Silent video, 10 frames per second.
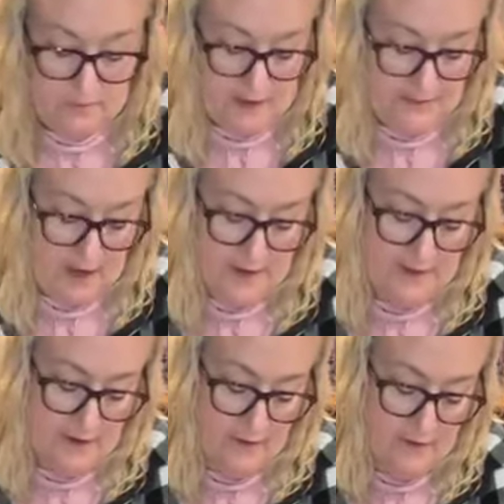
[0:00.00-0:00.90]
so we've got that
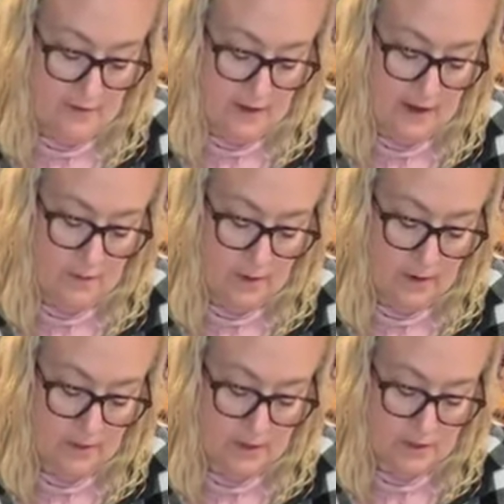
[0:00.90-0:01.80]
on there. Now
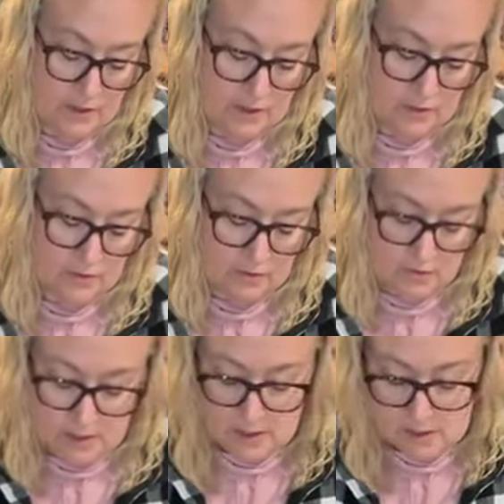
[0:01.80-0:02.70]
we're going
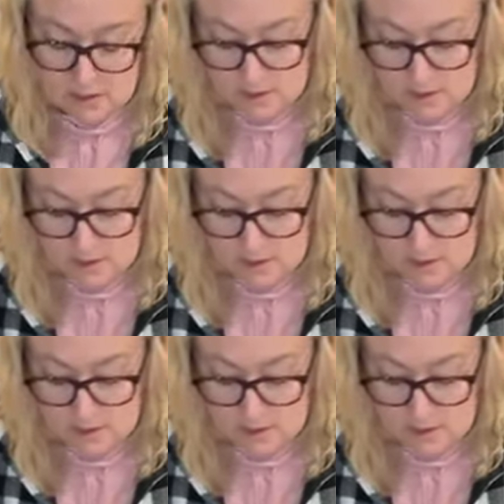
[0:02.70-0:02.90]
to